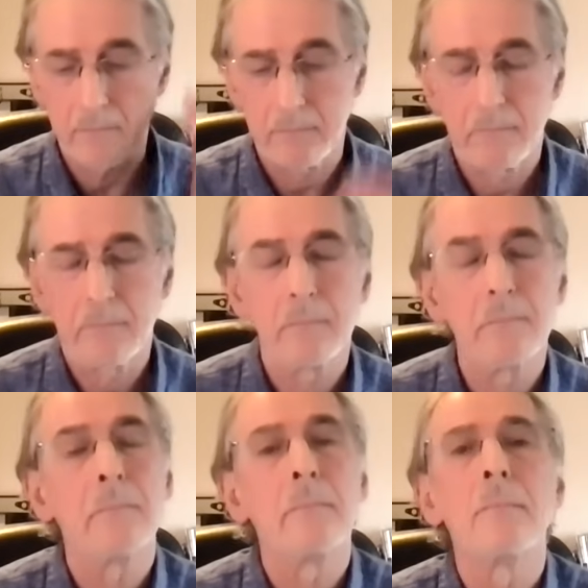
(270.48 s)

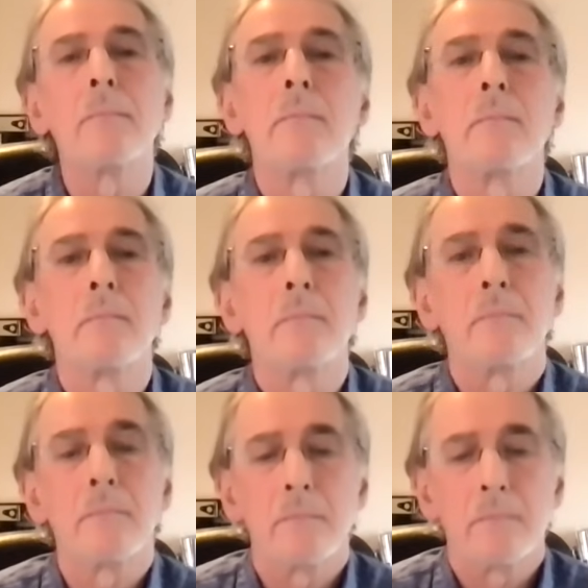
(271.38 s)

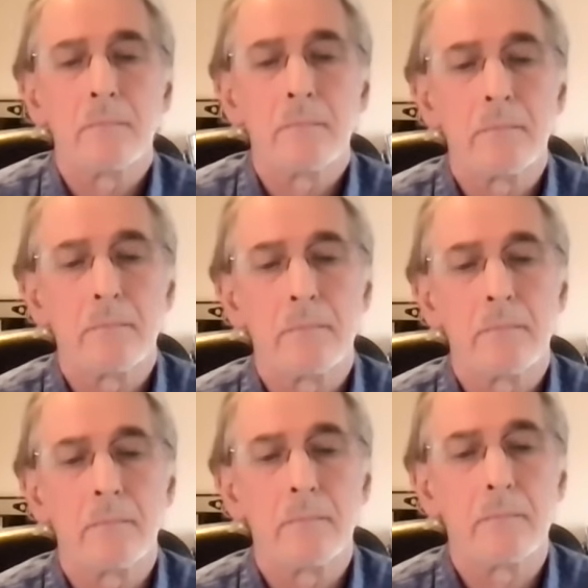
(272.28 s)

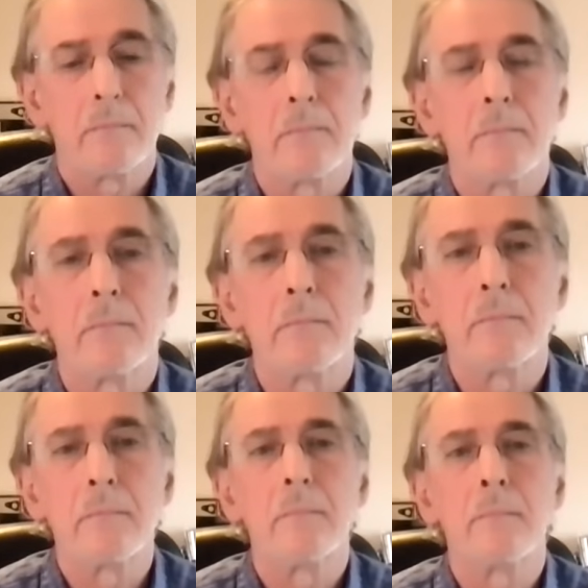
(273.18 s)

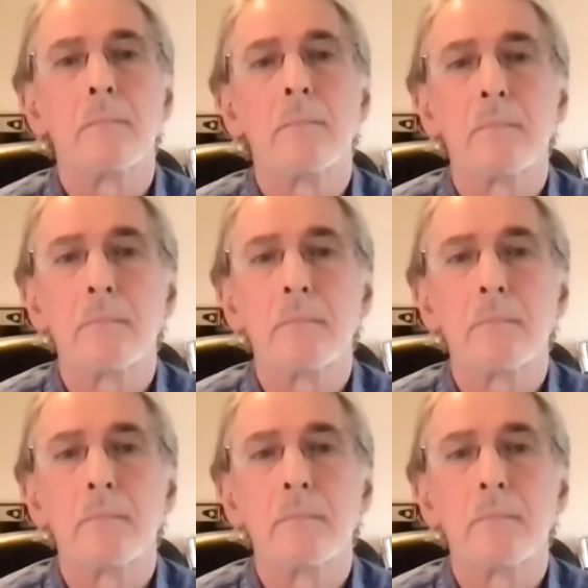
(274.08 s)
The person shown says nothing.